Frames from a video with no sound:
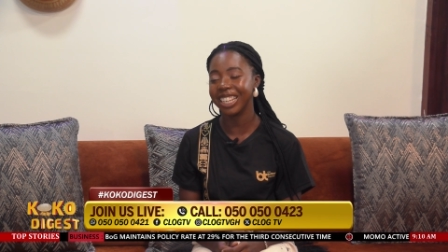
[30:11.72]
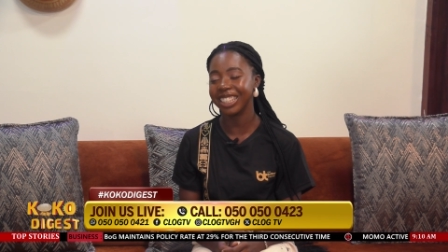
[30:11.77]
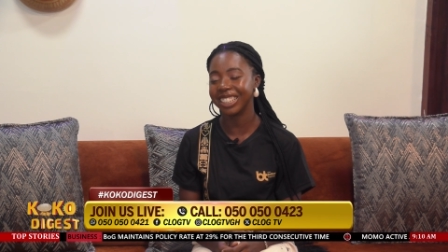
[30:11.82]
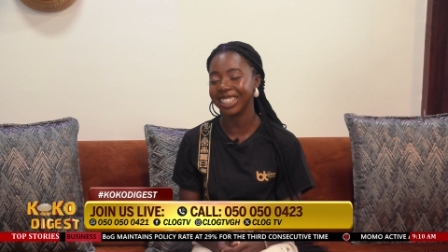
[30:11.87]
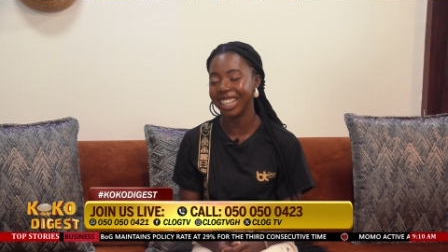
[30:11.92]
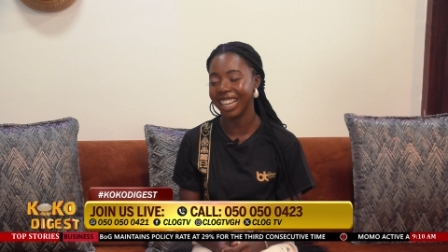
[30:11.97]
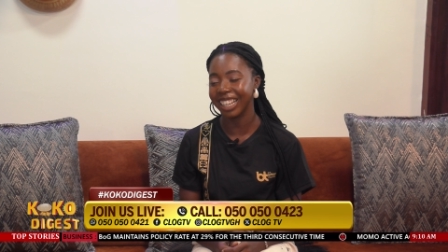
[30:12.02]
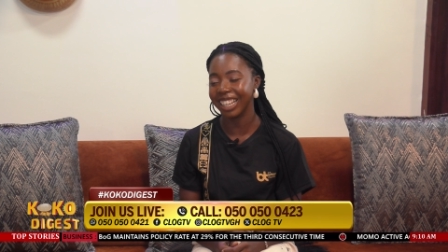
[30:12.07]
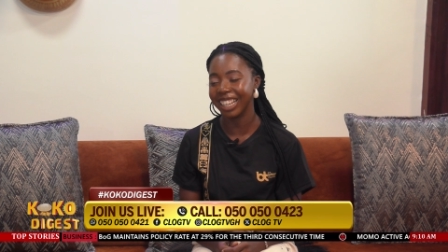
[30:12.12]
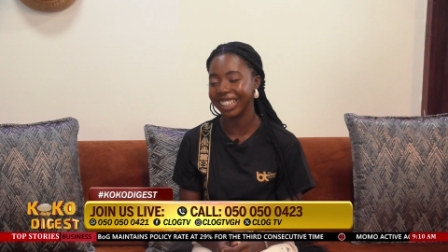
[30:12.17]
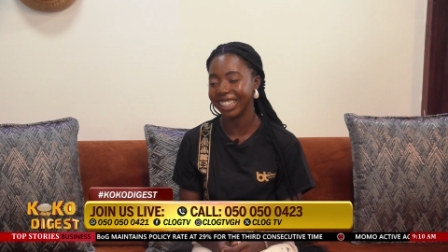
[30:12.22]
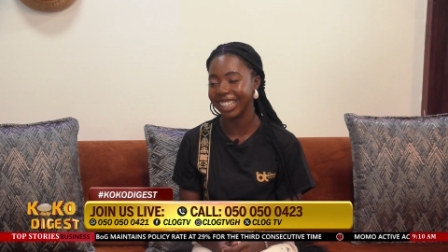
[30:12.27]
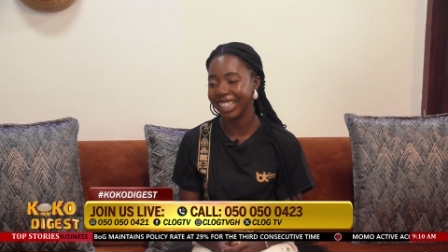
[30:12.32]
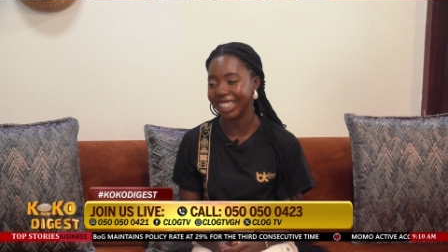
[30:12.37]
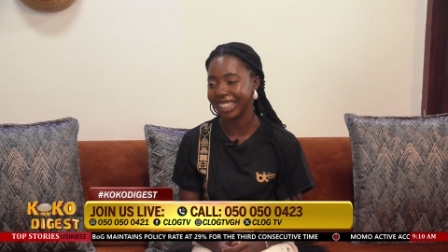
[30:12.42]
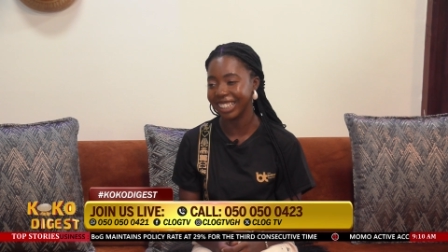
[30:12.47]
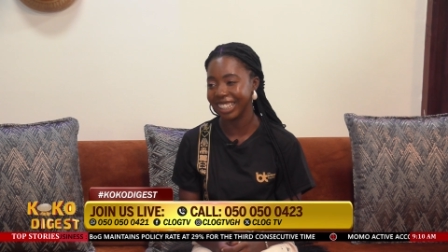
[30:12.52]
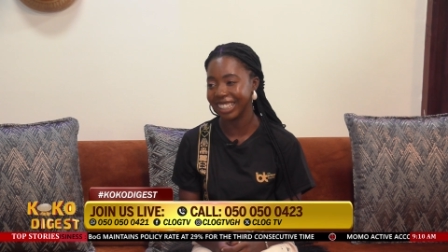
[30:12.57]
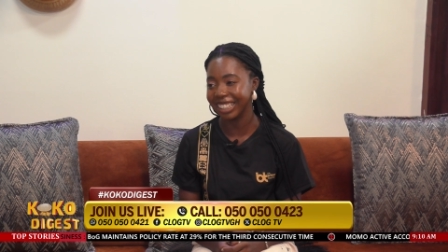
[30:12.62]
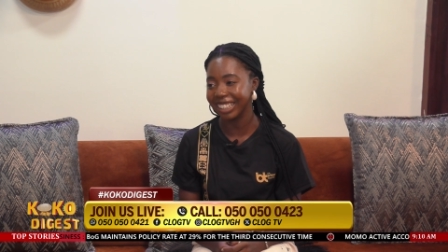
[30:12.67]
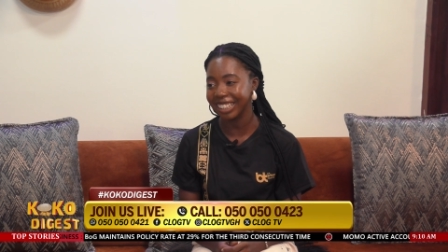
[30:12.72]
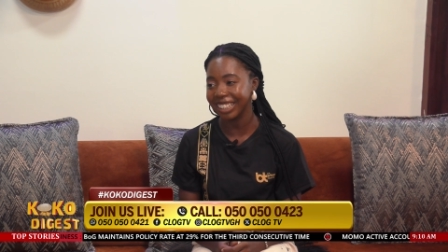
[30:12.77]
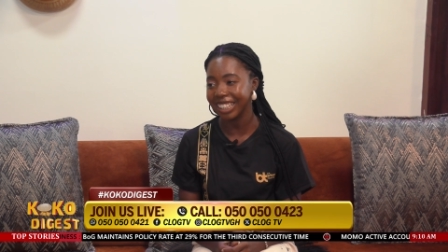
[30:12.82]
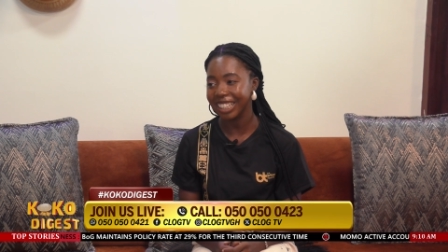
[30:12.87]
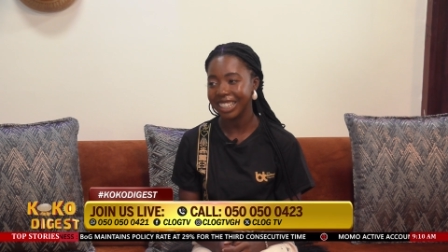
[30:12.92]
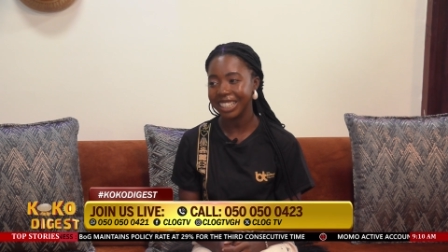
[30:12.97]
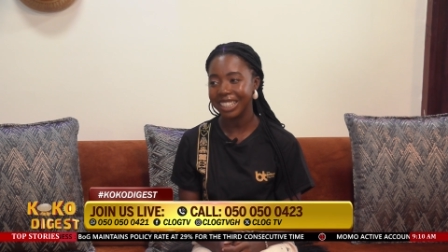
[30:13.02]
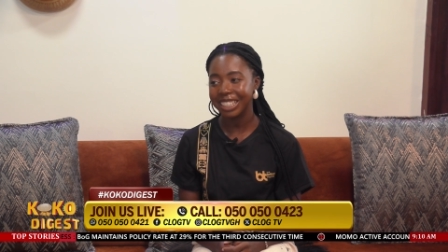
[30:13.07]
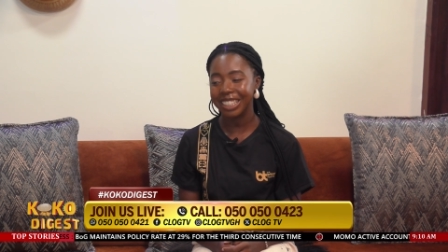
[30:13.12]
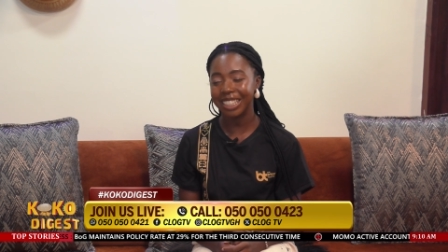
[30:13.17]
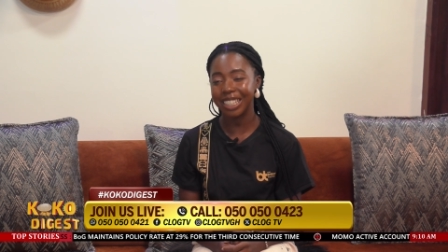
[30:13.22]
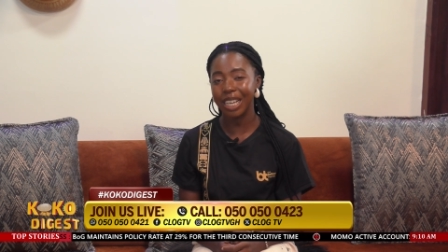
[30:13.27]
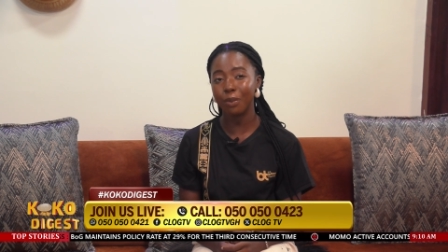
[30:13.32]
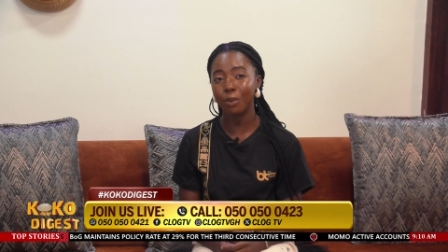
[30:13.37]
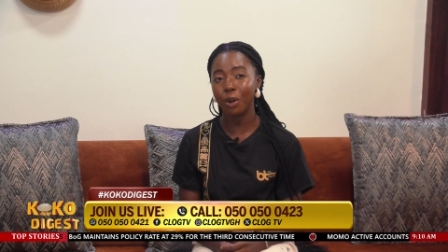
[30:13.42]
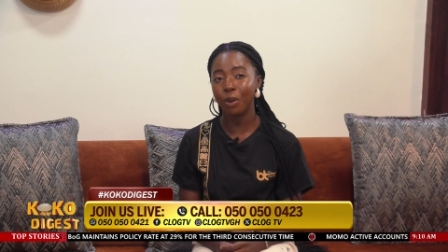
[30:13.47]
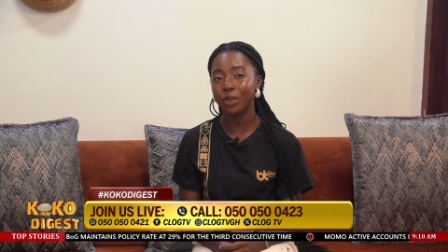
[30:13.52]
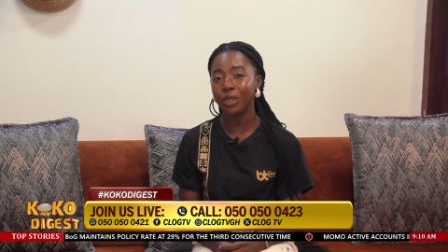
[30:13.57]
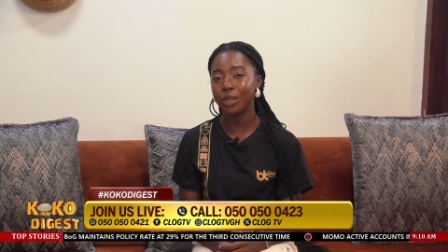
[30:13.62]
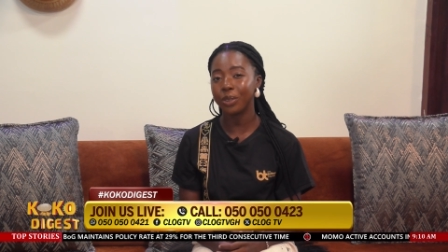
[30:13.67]
research that they did, mm-hmm.
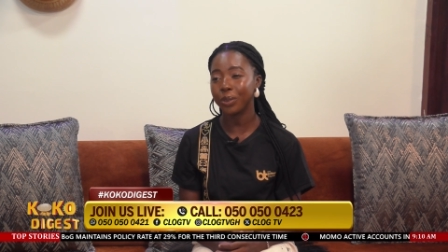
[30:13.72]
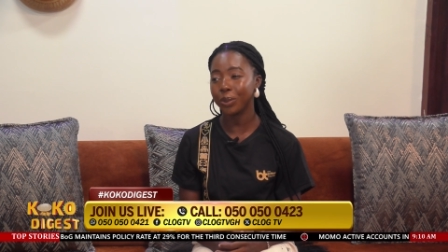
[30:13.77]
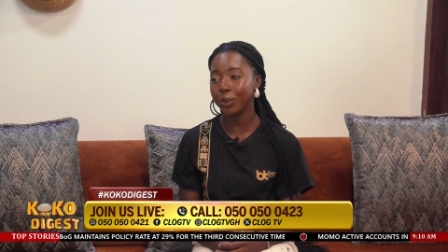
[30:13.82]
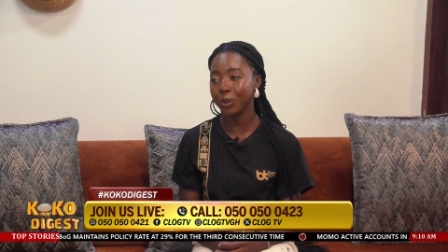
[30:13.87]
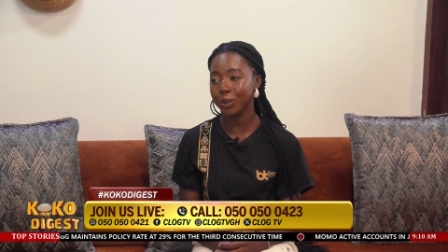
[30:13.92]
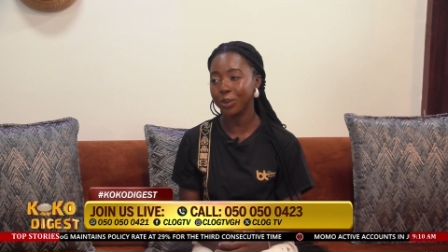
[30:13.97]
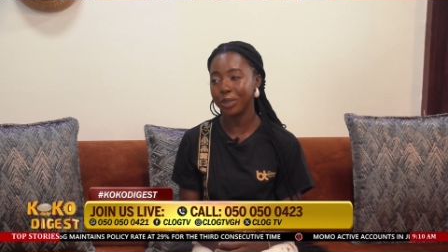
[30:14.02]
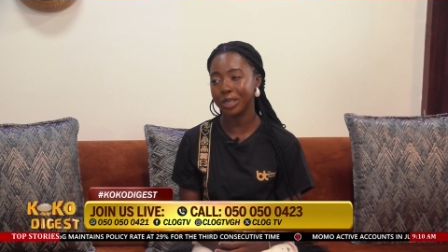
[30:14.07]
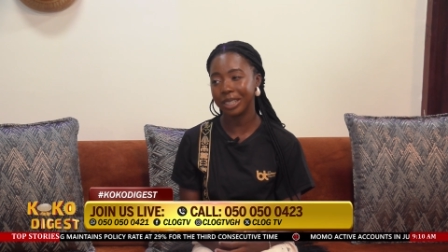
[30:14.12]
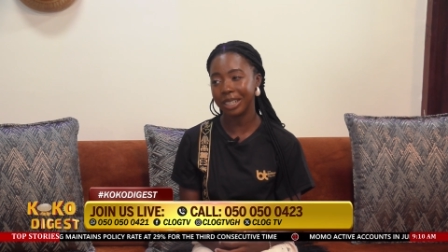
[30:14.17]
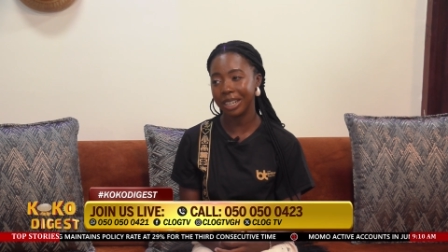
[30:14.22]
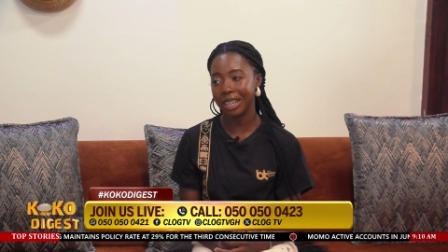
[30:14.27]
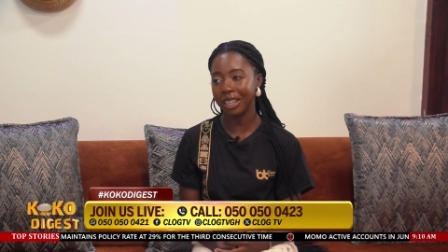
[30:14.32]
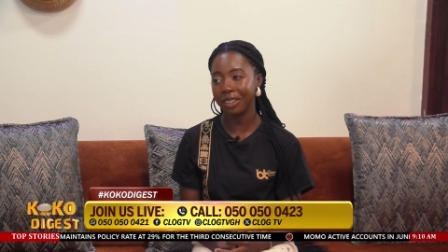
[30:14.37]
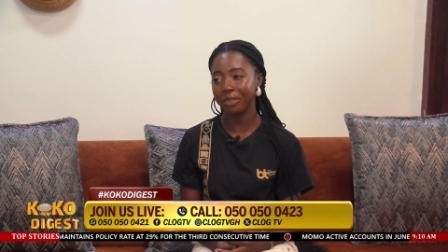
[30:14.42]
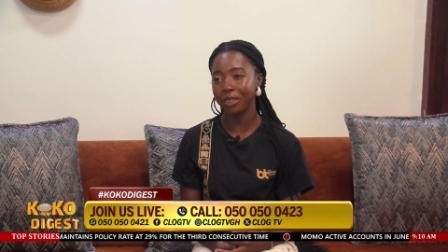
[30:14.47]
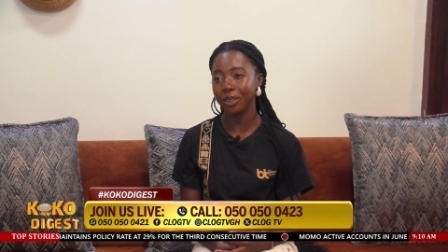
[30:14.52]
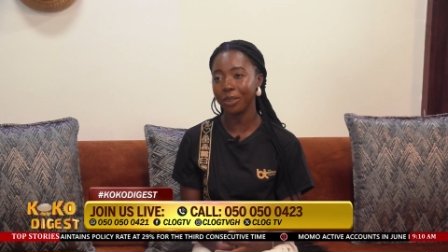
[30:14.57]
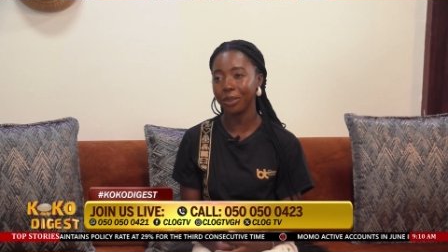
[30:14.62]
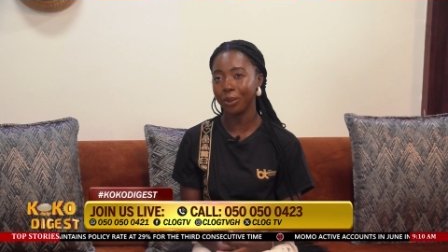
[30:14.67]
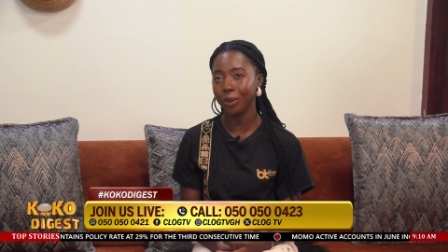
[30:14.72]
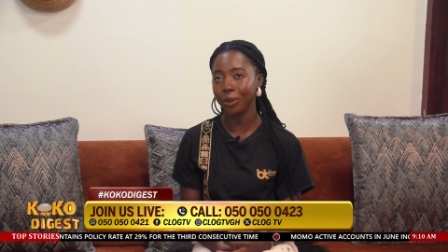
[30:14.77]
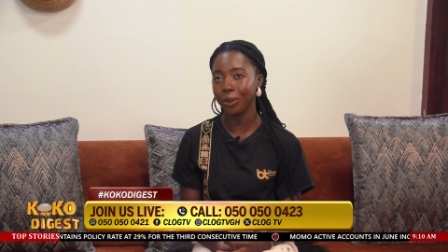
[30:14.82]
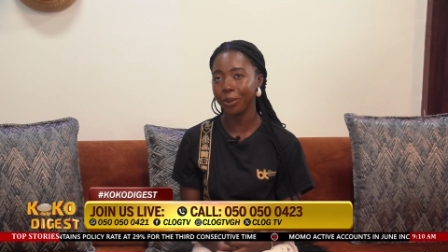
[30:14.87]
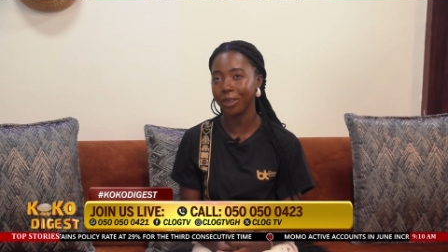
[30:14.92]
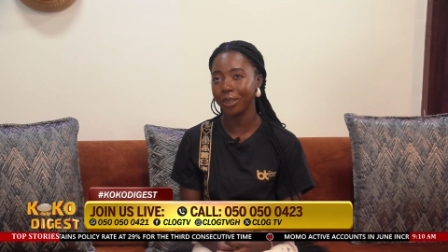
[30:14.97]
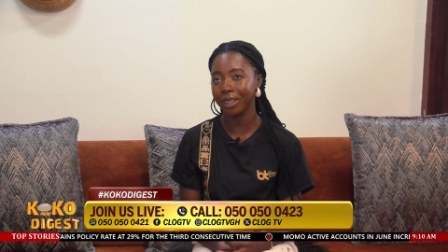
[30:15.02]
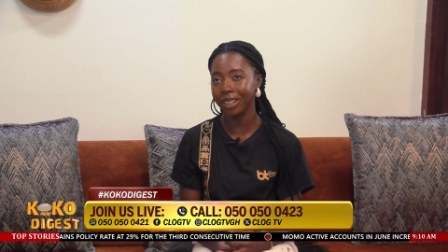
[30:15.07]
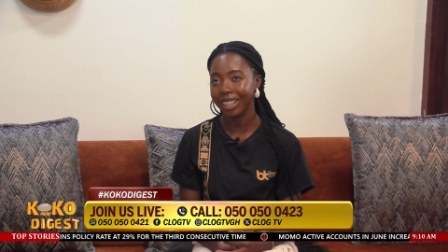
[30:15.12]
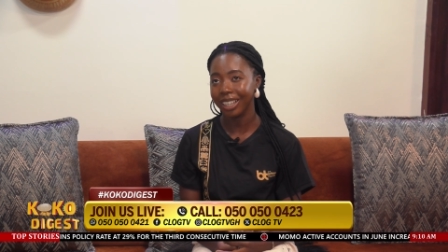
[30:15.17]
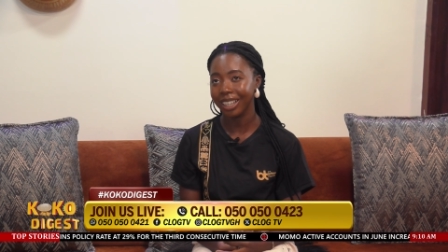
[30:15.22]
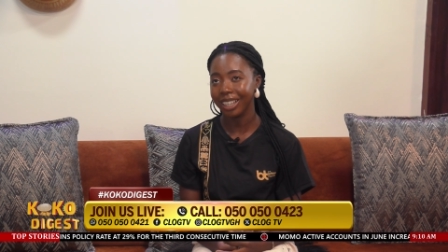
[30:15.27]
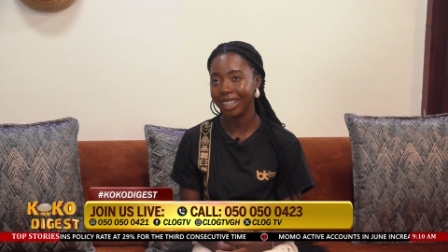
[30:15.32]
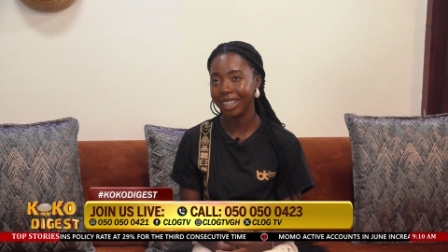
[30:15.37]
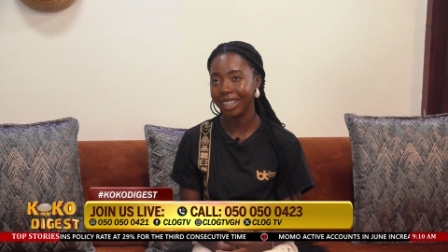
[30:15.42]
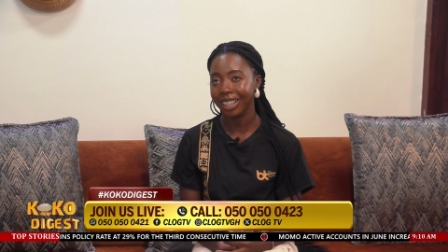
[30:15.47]
some of the schools there, even though